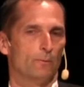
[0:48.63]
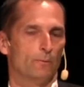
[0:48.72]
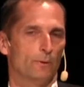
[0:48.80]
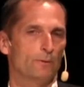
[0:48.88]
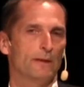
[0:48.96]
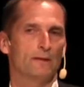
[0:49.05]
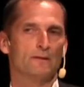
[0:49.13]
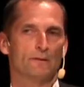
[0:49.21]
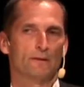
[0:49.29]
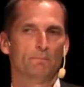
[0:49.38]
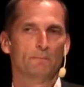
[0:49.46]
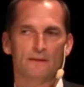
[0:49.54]
We're
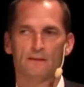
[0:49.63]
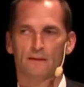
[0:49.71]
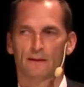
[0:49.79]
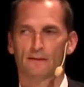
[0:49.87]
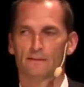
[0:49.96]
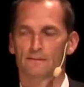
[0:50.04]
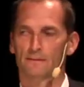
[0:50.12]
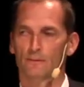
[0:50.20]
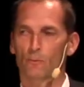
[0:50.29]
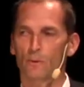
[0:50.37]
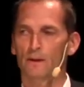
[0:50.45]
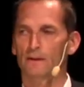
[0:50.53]
actually missing
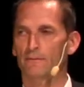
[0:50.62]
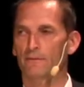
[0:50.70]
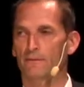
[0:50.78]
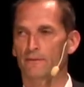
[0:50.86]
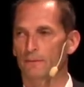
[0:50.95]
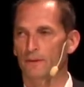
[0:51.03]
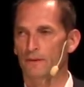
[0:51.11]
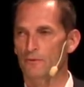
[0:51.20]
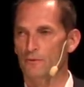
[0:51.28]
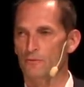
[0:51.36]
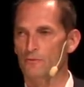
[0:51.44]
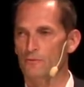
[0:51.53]
one of the
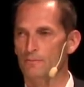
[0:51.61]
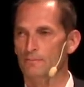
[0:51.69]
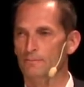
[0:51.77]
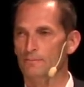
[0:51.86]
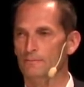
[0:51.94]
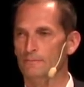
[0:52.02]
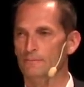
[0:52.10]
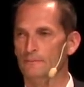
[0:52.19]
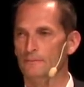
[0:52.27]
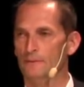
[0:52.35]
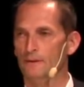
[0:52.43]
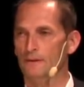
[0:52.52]
foundations,
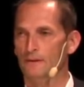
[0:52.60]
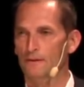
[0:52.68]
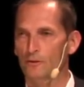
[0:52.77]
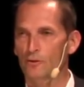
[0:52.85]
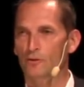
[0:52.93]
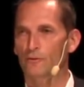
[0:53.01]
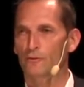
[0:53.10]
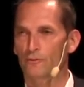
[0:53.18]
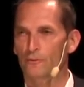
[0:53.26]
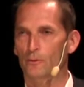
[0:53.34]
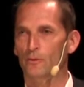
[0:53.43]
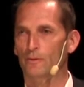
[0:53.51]
good
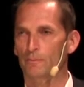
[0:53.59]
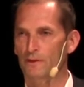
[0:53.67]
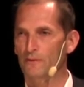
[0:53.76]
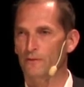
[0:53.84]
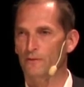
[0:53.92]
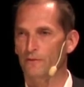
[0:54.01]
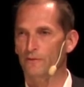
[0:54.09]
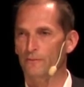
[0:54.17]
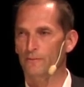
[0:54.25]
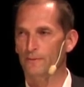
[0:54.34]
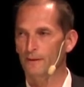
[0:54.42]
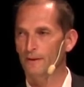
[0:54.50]
for business.
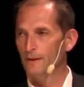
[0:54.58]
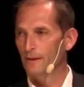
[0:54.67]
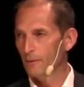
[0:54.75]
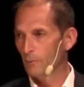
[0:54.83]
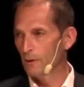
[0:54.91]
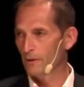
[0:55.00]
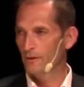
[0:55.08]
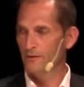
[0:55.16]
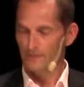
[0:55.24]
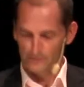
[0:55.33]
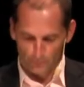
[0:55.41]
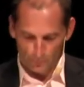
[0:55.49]
We learned
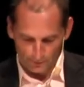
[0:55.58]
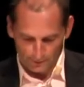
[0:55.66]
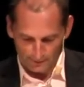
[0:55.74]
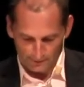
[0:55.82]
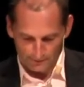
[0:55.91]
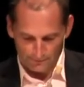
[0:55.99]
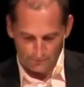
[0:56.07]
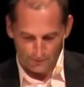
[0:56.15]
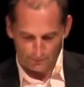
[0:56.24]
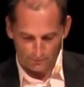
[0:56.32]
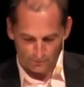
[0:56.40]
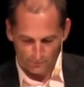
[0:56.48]
this morning
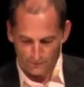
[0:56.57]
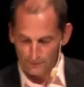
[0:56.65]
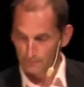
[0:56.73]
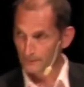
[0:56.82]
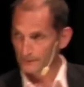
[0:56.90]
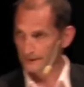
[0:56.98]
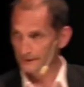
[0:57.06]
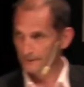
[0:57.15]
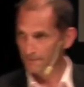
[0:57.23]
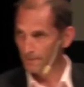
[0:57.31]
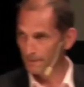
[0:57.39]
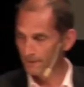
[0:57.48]
from
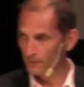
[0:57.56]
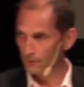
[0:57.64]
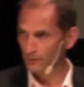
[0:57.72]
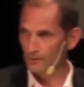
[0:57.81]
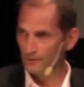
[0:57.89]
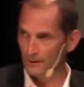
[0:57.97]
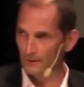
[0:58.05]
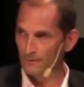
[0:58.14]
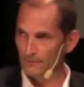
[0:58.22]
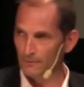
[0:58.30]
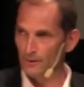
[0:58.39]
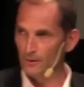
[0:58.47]
Günther here
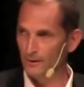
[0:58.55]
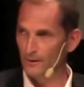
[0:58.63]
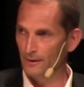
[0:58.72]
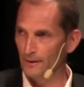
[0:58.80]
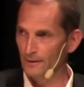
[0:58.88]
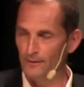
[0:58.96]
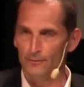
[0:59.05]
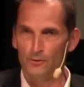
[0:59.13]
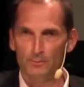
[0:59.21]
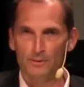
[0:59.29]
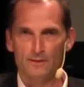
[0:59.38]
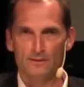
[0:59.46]
regarding a
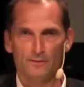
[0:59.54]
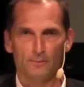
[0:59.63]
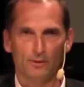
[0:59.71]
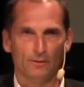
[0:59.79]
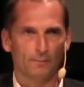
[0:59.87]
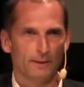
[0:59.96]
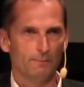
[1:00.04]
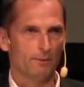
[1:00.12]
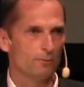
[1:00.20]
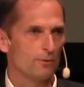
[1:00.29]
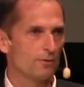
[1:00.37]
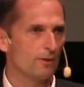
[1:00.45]
new business model. Maybe
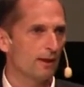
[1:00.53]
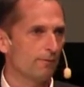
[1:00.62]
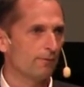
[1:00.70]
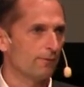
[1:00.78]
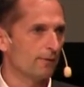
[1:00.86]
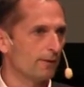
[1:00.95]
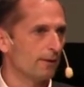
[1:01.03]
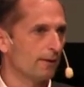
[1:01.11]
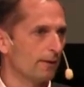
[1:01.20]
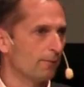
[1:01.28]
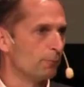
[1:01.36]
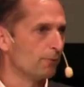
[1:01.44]
we should have
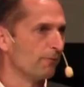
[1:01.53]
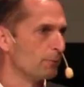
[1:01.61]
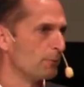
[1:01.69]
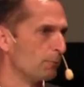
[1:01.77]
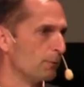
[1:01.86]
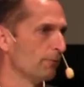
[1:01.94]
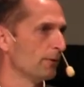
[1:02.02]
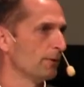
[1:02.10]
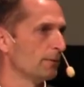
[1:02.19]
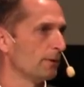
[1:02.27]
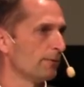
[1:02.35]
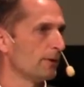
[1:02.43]
a review of